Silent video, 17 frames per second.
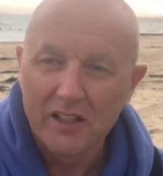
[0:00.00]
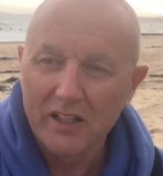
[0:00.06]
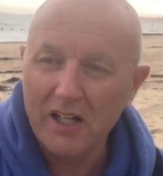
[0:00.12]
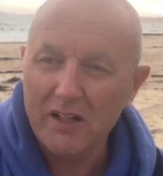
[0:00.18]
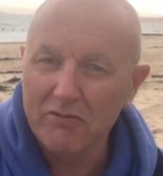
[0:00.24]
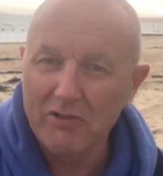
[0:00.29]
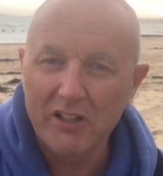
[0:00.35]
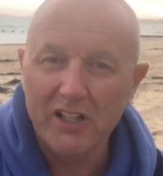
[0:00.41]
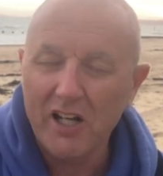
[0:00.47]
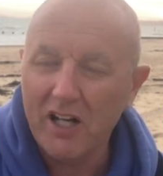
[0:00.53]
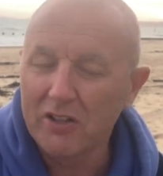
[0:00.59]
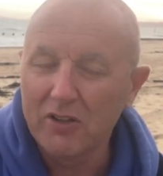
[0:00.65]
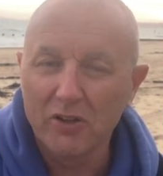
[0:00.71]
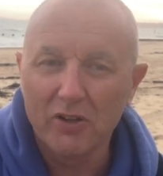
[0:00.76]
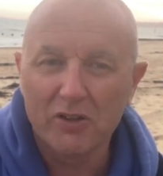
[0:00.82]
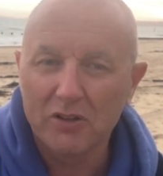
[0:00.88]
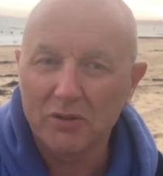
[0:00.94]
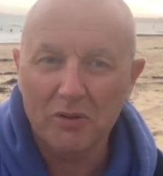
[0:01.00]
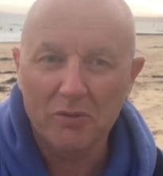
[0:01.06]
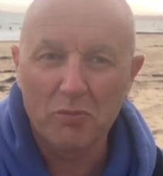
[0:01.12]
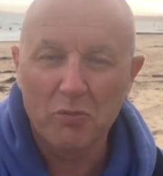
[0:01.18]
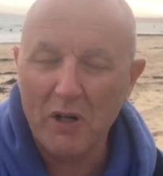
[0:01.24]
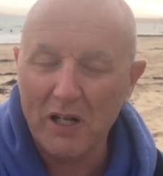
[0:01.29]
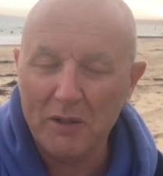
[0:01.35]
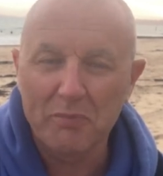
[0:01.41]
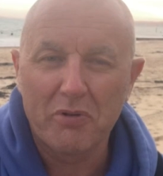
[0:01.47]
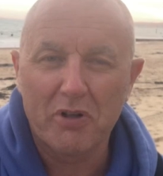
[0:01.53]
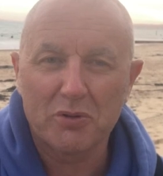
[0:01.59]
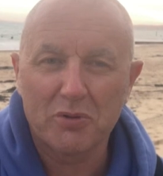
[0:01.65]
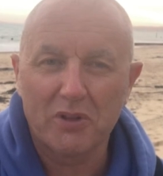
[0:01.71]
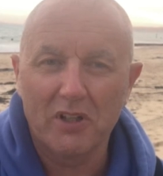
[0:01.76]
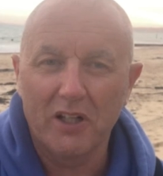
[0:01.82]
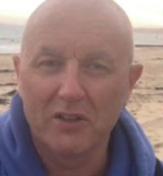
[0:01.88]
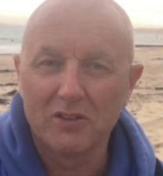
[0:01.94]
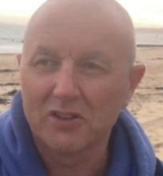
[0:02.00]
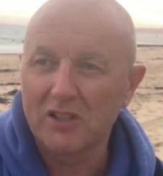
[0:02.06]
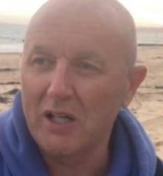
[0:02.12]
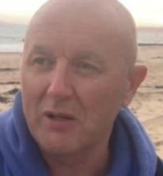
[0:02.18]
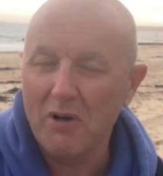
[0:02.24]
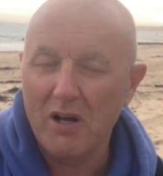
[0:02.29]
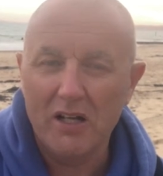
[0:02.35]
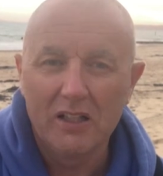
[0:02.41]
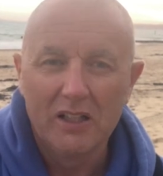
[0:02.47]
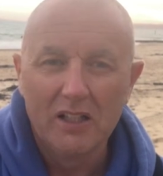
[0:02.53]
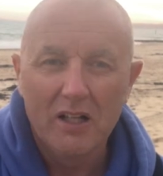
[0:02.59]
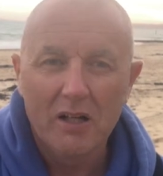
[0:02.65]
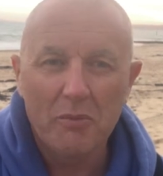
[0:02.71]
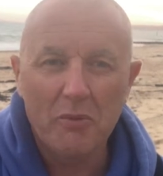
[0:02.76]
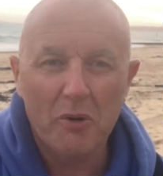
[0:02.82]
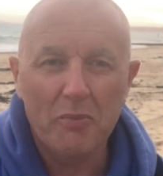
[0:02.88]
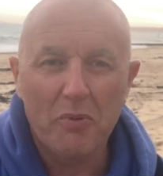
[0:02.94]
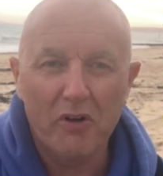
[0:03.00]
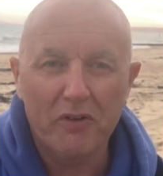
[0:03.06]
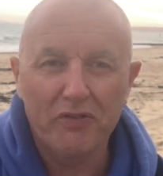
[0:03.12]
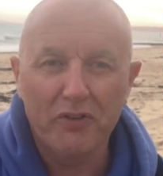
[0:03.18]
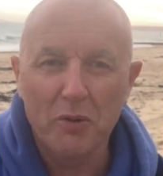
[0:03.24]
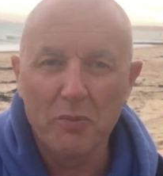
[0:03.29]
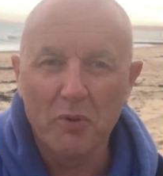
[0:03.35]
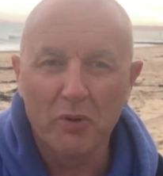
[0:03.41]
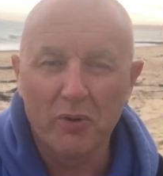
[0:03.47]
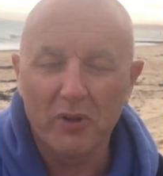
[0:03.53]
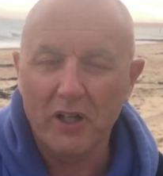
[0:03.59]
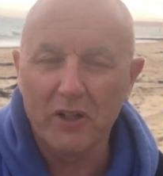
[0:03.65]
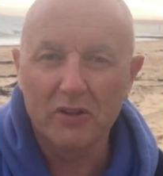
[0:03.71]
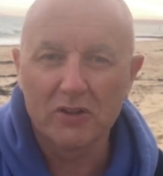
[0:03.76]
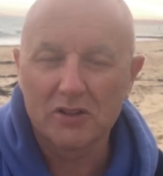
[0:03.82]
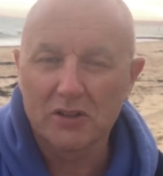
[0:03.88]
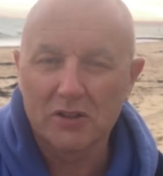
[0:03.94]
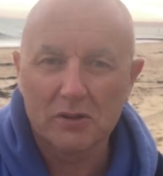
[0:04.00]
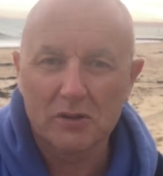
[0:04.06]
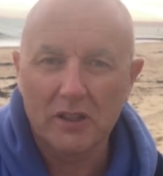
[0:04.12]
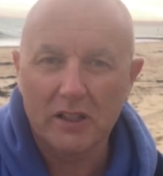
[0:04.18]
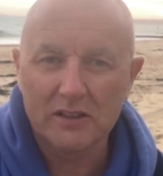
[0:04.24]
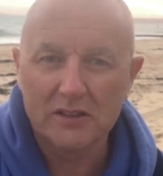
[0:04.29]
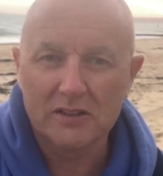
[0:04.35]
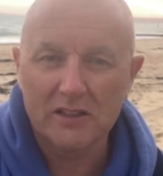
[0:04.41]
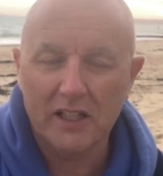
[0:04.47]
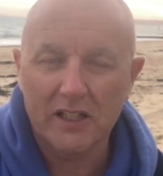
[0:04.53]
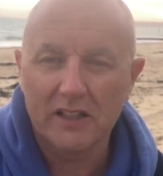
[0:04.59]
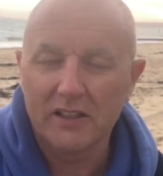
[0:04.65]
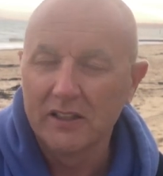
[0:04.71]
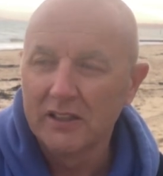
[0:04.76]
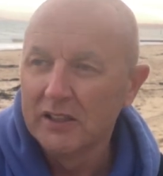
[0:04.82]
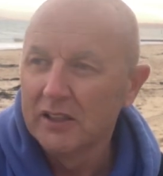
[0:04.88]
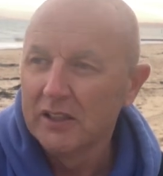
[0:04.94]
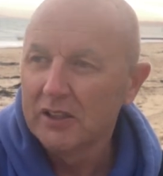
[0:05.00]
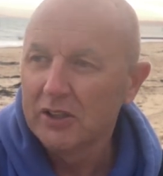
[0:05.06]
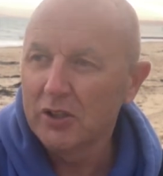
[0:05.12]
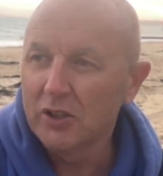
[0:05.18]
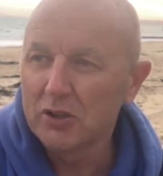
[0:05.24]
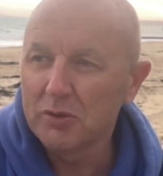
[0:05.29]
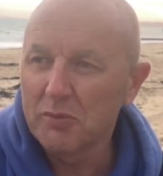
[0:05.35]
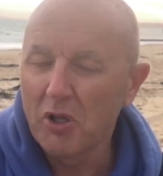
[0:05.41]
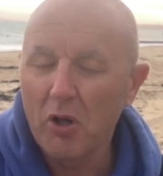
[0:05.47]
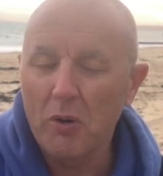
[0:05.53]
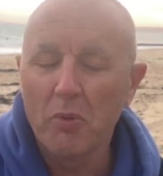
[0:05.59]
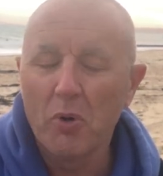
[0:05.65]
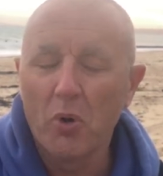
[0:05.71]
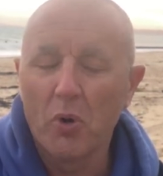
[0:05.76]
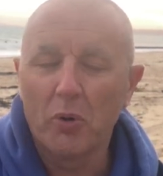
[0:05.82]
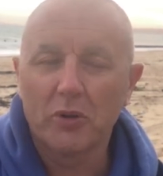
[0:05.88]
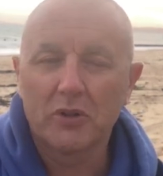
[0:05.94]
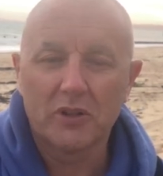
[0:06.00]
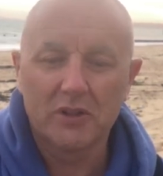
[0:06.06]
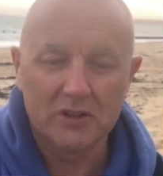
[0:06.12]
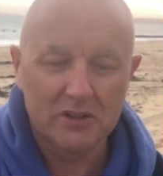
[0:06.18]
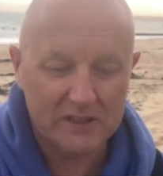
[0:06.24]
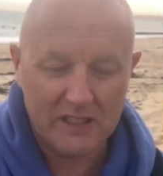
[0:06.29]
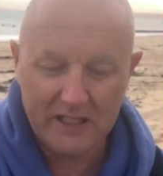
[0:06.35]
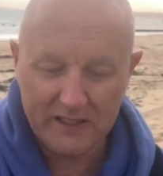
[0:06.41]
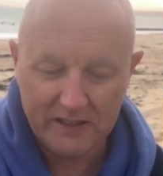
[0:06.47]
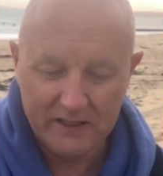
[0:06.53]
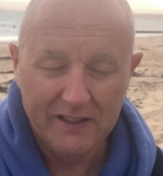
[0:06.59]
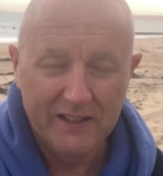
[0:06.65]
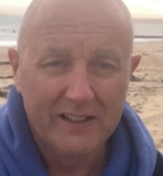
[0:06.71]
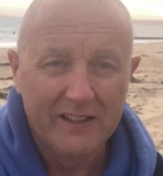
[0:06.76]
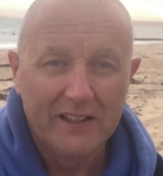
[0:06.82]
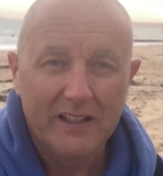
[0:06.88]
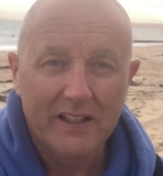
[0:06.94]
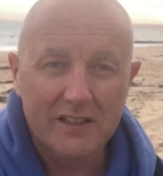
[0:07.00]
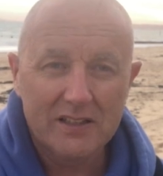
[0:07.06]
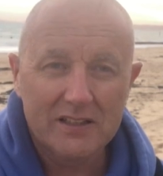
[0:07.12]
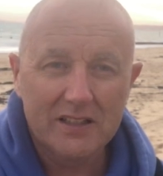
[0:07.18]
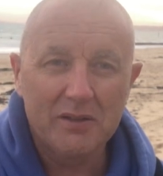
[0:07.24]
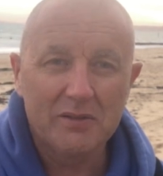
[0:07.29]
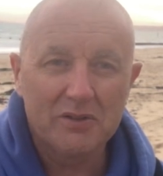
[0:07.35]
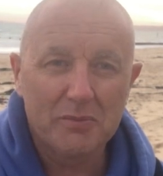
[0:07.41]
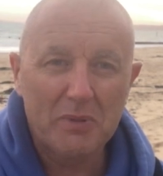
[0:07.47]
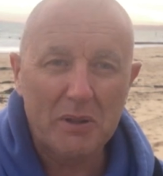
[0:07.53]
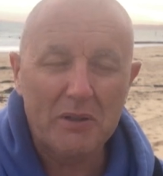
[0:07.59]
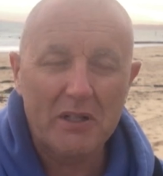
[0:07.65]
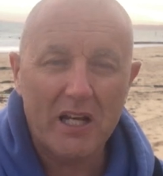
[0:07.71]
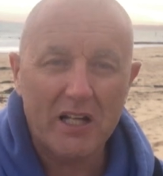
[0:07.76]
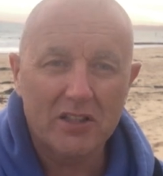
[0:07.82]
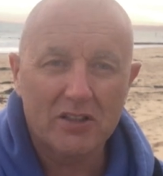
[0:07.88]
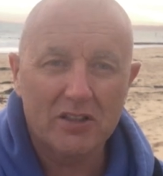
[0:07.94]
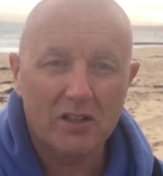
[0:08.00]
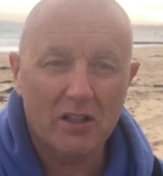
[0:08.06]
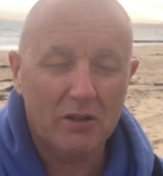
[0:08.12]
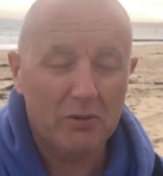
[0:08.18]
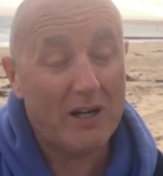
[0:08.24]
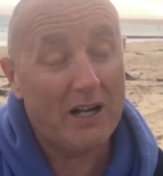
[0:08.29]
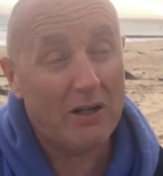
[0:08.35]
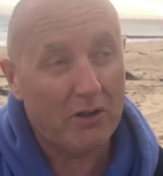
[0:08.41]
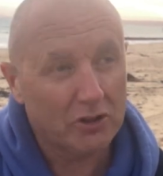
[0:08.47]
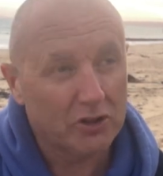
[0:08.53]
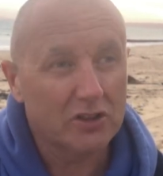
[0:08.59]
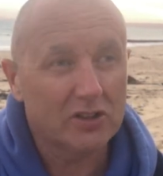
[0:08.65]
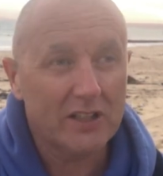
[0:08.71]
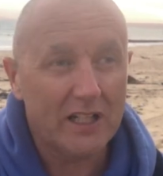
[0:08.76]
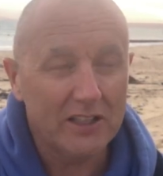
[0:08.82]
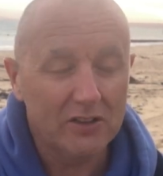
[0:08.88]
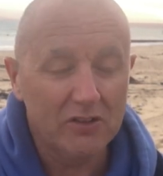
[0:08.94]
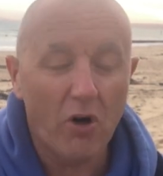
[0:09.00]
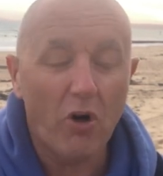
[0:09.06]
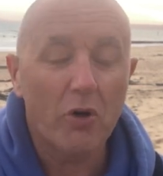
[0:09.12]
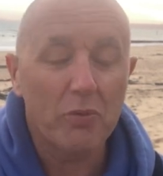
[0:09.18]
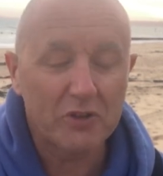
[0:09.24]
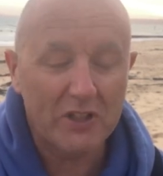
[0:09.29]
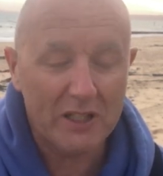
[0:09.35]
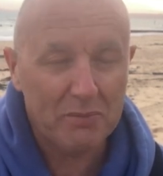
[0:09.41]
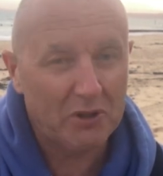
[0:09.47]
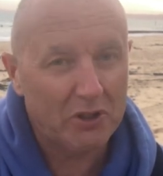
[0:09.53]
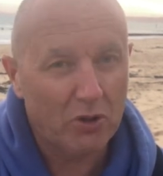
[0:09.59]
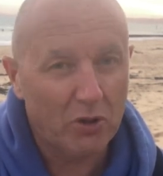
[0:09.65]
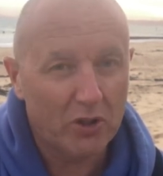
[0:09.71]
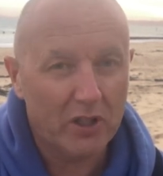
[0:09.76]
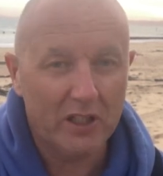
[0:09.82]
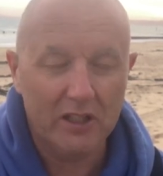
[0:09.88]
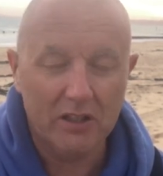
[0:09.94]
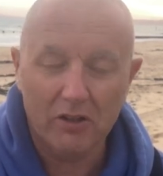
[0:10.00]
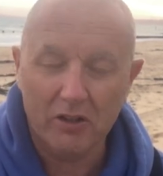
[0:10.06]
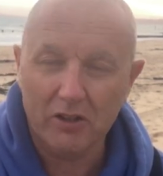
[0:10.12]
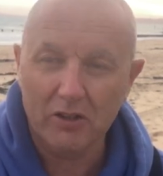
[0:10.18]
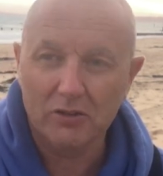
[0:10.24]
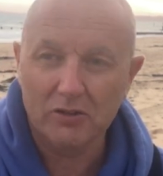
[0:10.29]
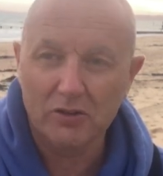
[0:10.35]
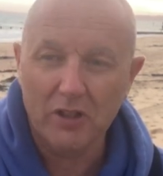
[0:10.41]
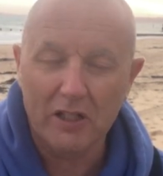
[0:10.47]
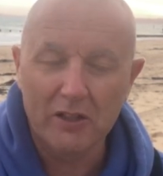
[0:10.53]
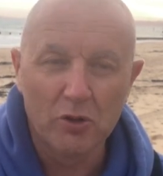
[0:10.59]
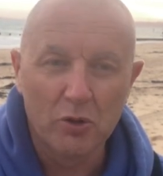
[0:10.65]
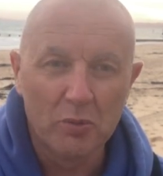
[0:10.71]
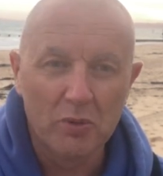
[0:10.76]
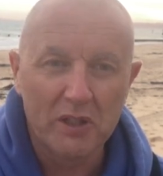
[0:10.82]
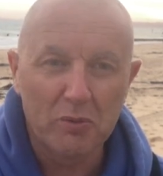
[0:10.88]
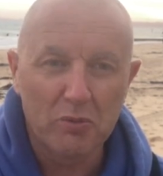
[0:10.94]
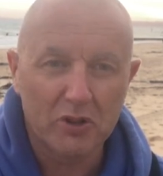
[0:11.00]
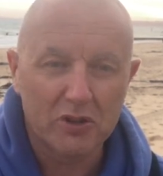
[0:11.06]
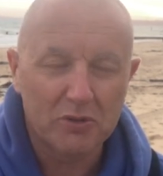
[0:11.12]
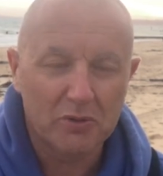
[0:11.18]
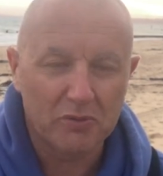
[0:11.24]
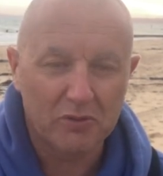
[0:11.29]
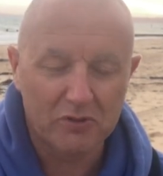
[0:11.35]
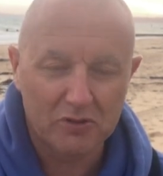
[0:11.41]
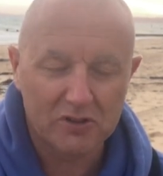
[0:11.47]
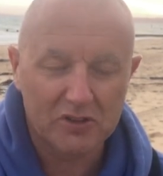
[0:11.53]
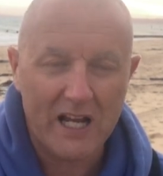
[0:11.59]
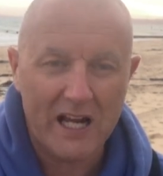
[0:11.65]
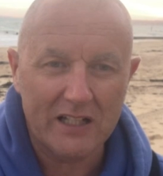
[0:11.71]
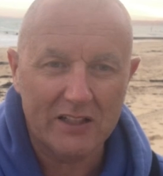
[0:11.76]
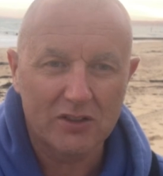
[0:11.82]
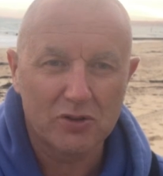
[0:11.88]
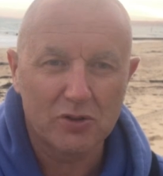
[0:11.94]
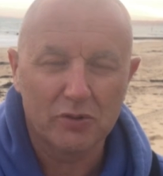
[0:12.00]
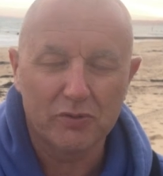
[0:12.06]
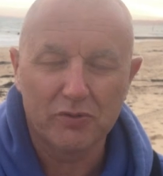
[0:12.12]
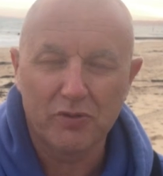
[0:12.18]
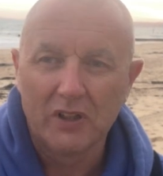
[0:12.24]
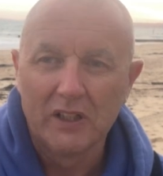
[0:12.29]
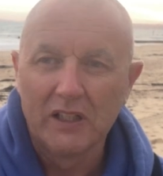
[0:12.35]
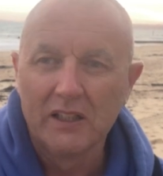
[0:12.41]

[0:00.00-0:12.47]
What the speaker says: They really are good. I'm well impressed with those. So I might buy a few more of those and use them a lot more, because they seem to be catching, well, I should say not deeply hooking like they normally would, standard sort of